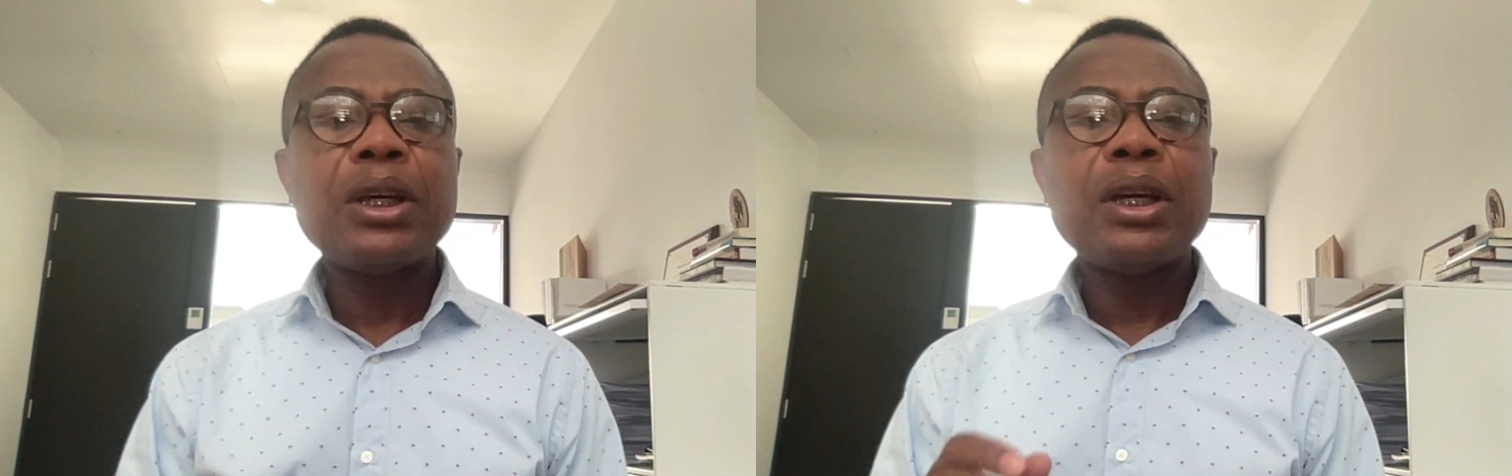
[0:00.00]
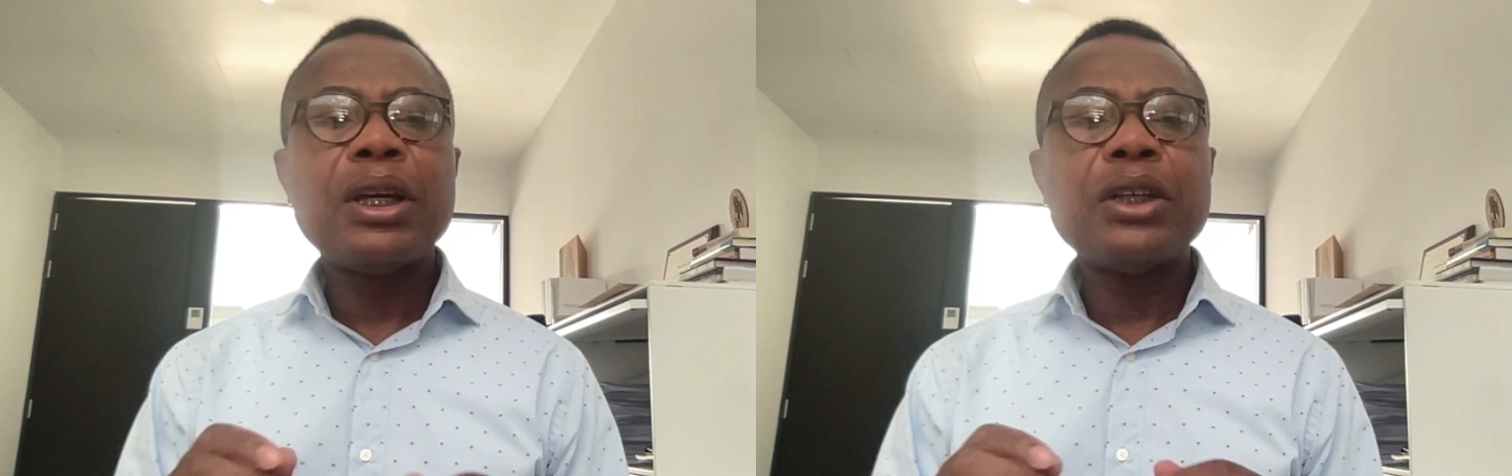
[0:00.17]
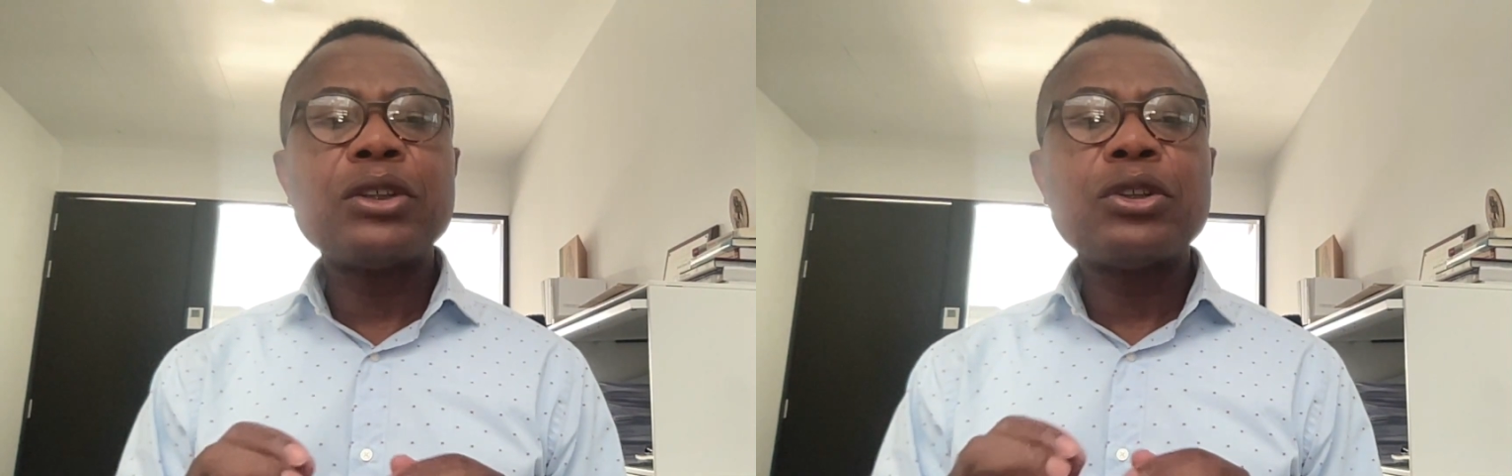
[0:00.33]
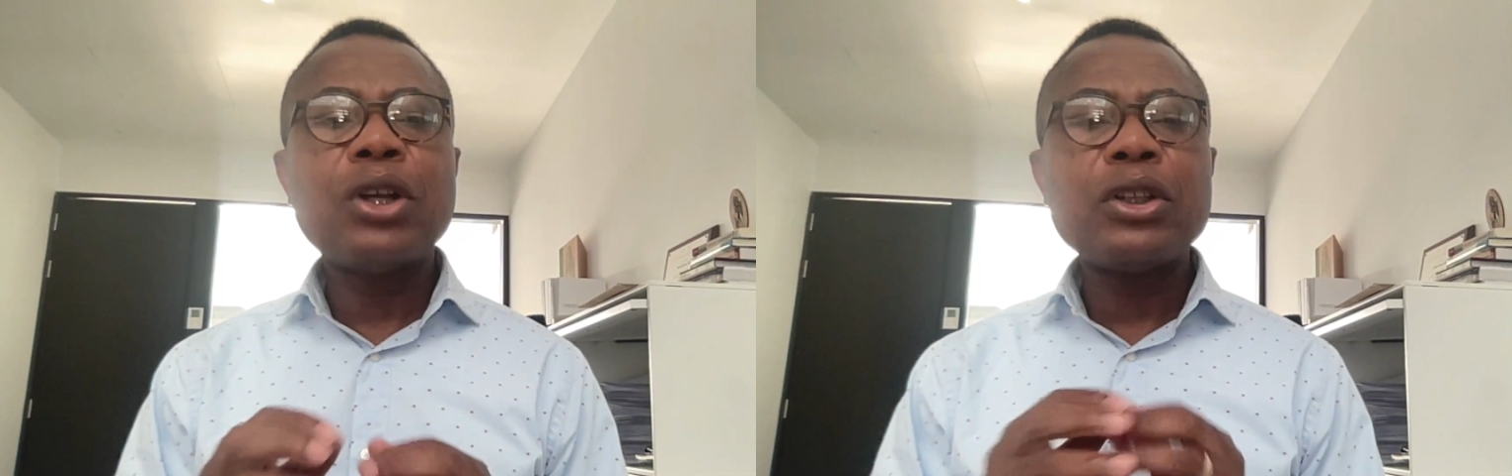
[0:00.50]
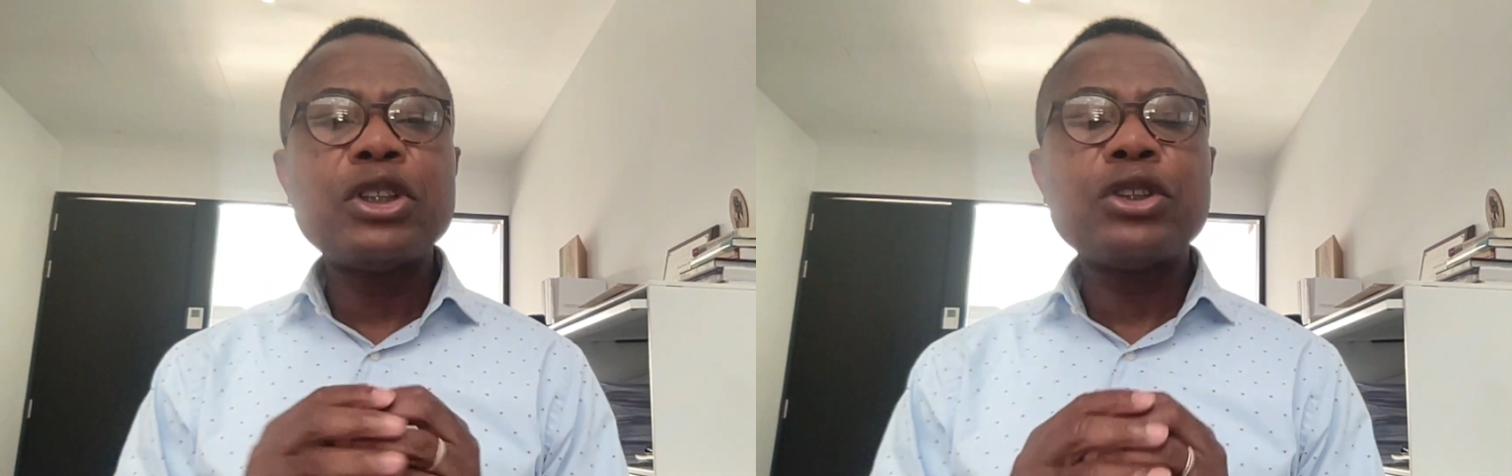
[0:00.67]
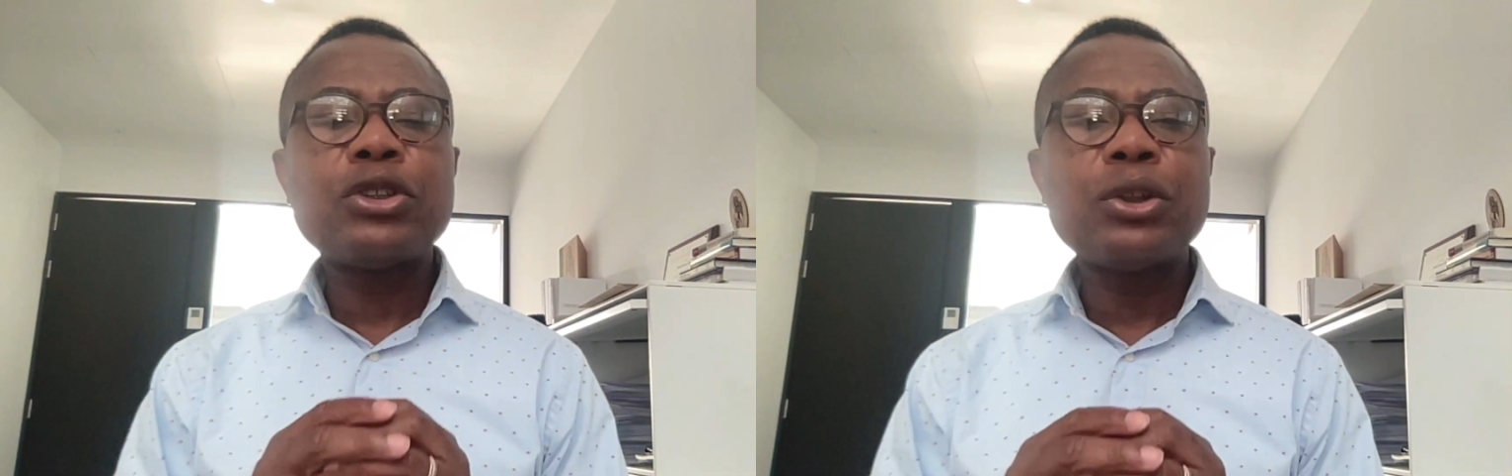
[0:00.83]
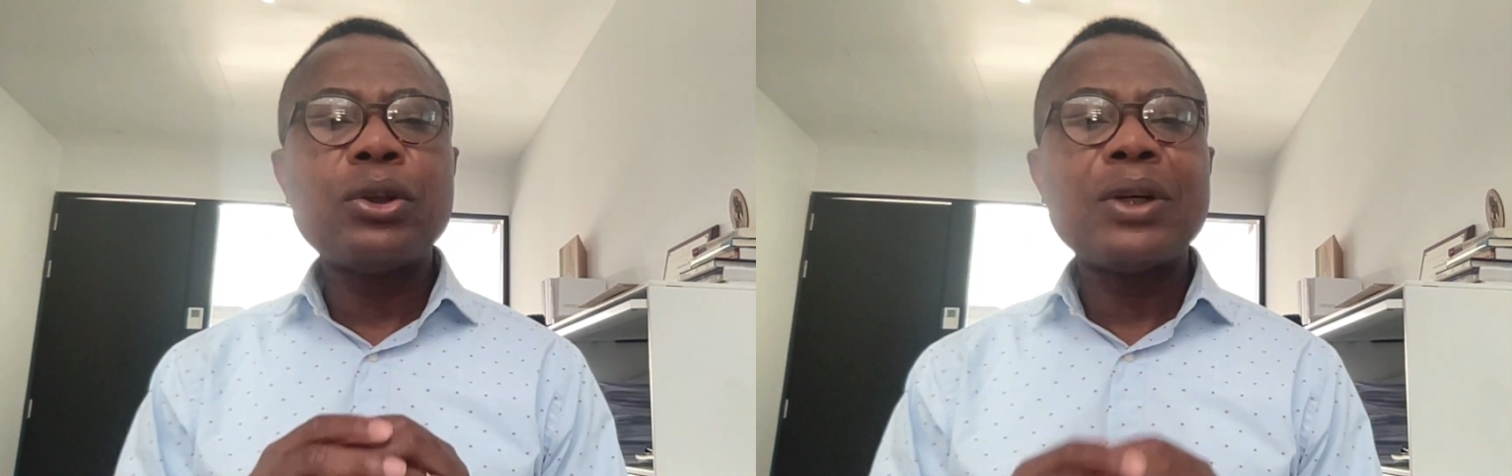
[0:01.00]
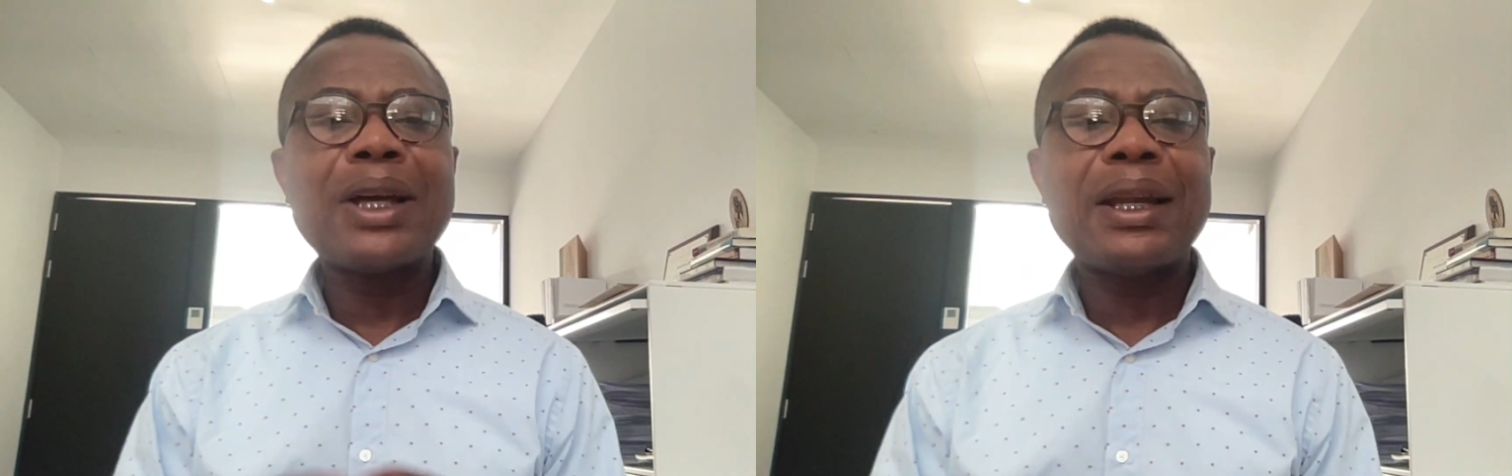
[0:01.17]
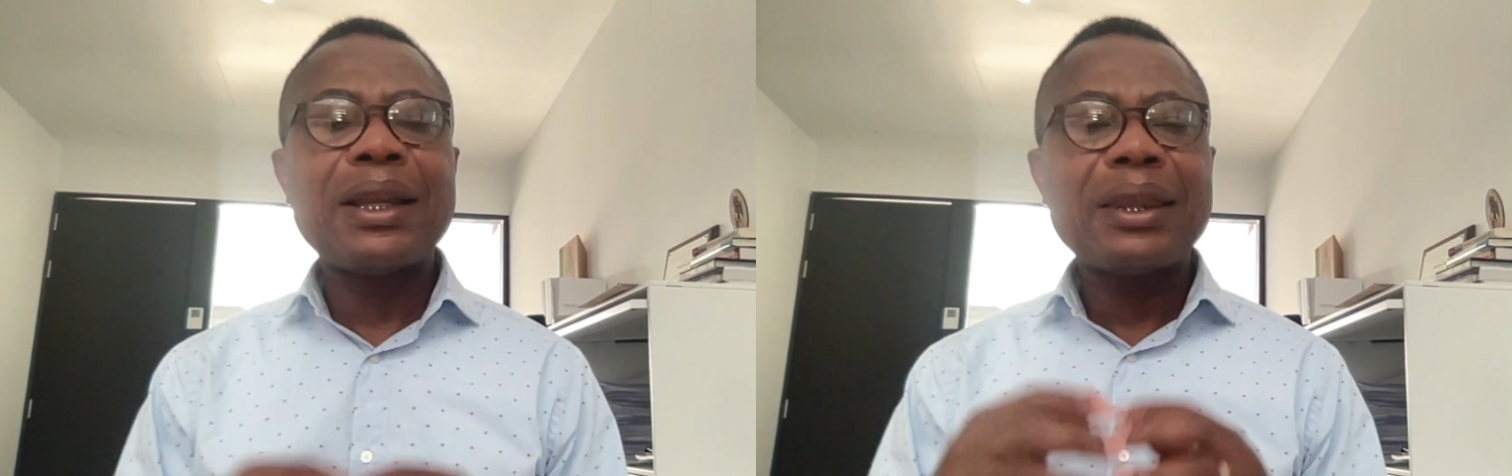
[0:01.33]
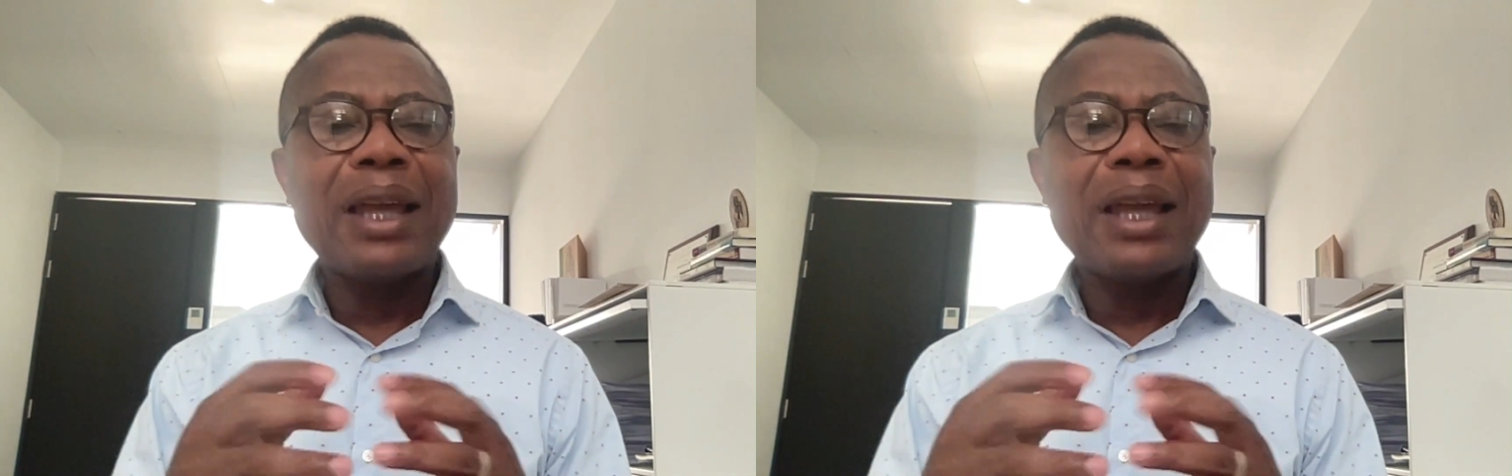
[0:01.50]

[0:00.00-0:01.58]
is not just to look at a